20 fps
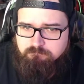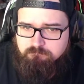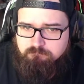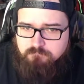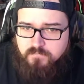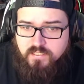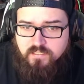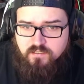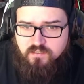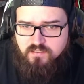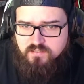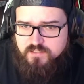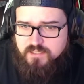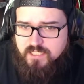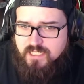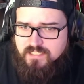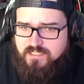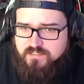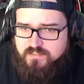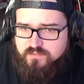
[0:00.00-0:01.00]
It does,
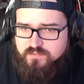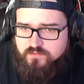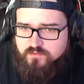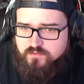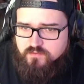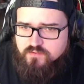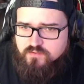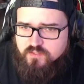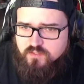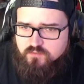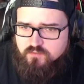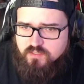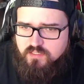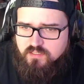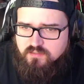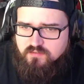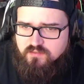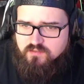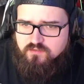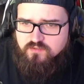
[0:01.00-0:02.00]
yes. Good to know
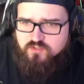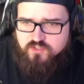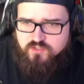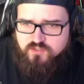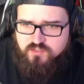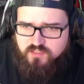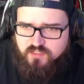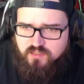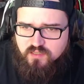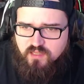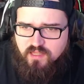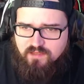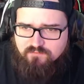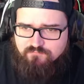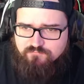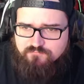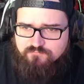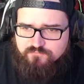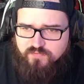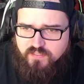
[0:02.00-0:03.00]
that they still have
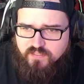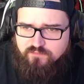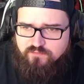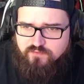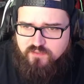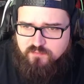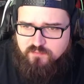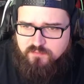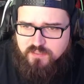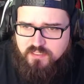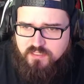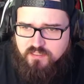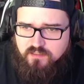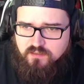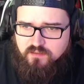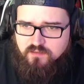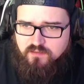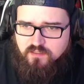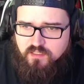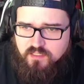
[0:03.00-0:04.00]
faith in
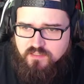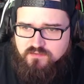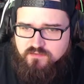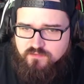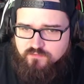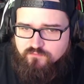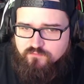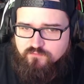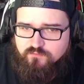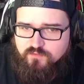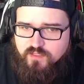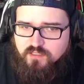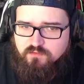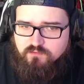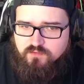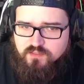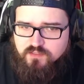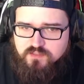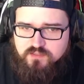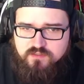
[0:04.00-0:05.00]
me as their
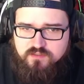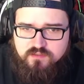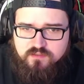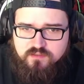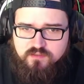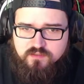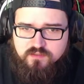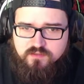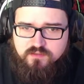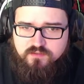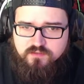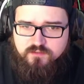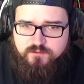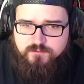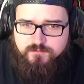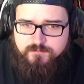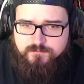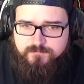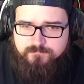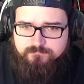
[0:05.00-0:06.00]
Vagrus.
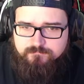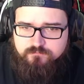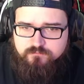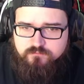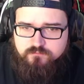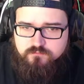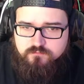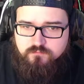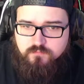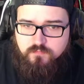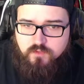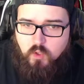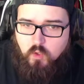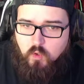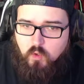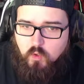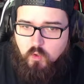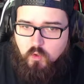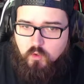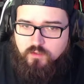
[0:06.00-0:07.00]

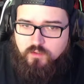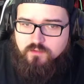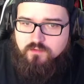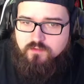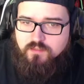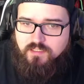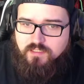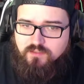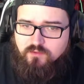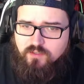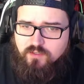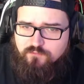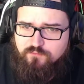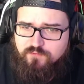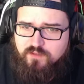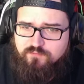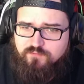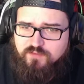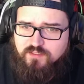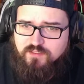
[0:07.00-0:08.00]
Oh, they do have
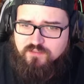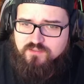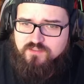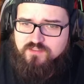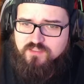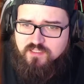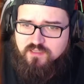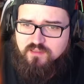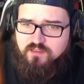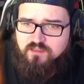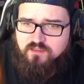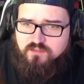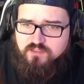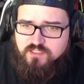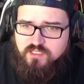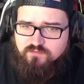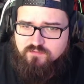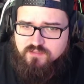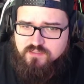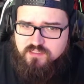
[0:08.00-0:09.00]
faith in you still,
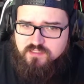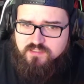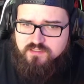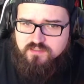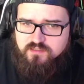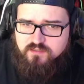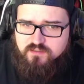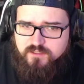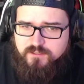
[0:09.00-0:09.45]
Javik says.